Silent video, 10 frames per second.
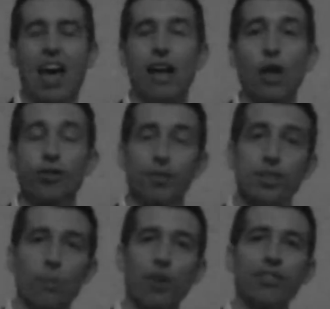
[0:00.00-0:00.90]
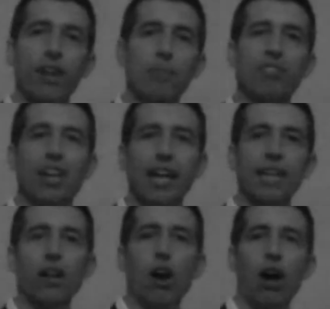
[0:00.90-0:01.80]
Hello, it's Richard Wilson. I'm
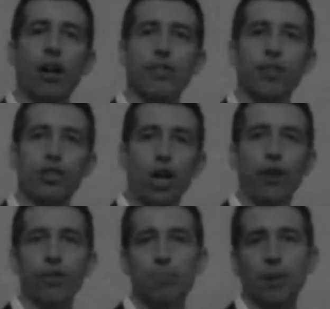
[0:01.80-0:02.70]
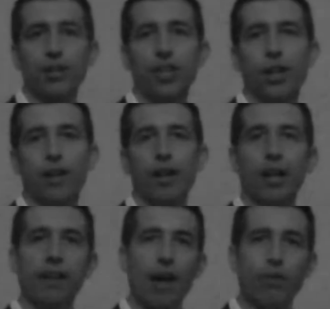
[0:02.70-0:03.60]
standing on the Charles Bridge here
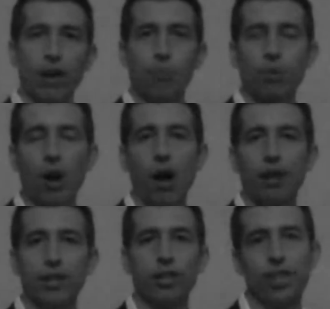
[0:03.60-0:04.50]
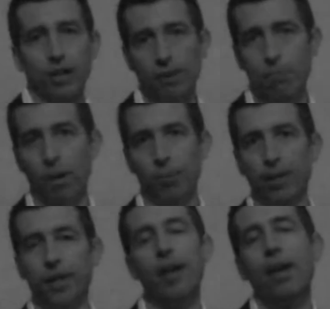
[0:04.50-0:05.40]
in downtown Prague in the Czech
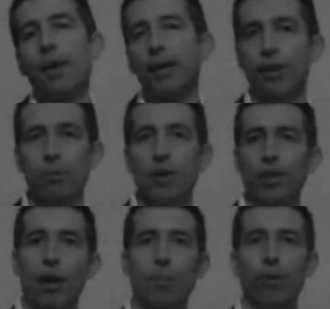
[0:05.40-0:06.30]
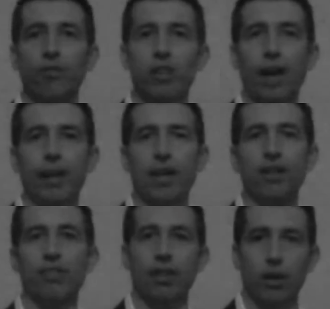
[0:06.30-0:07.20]
Republic, here to meet with a couple of
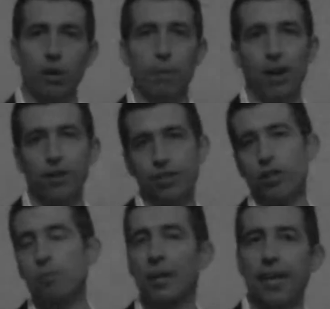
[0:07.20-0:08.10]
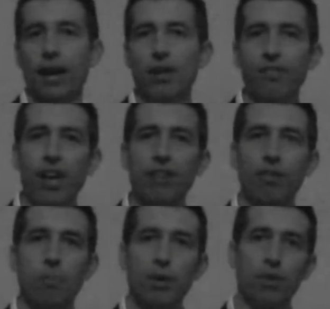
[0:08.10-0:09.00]
clients and then go to Paris to speak at an event
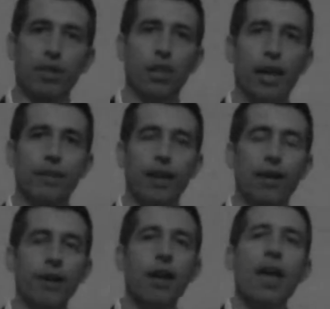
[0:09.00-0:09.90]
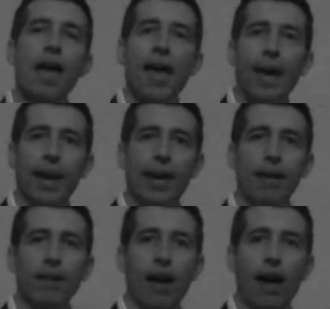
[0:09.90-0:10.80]
and meet with a client there.
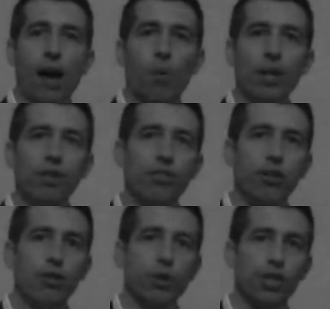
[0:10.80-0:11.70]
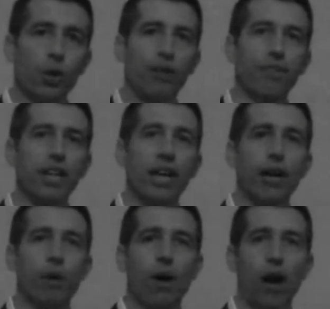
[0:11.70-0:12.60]
And I wanted to do a short
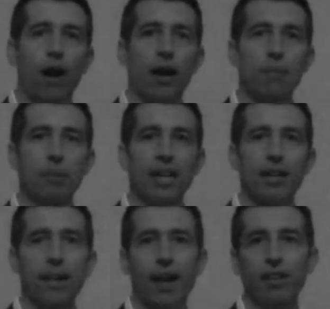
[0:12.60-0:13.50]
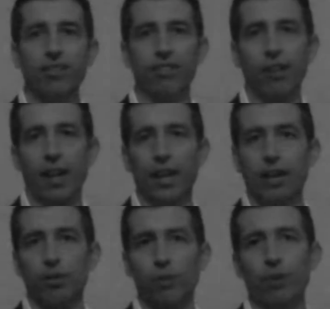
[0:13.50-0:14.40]
video on being nice
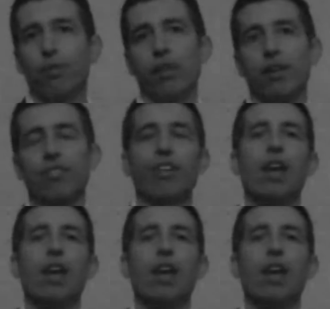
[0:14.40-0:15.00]
and ruthless.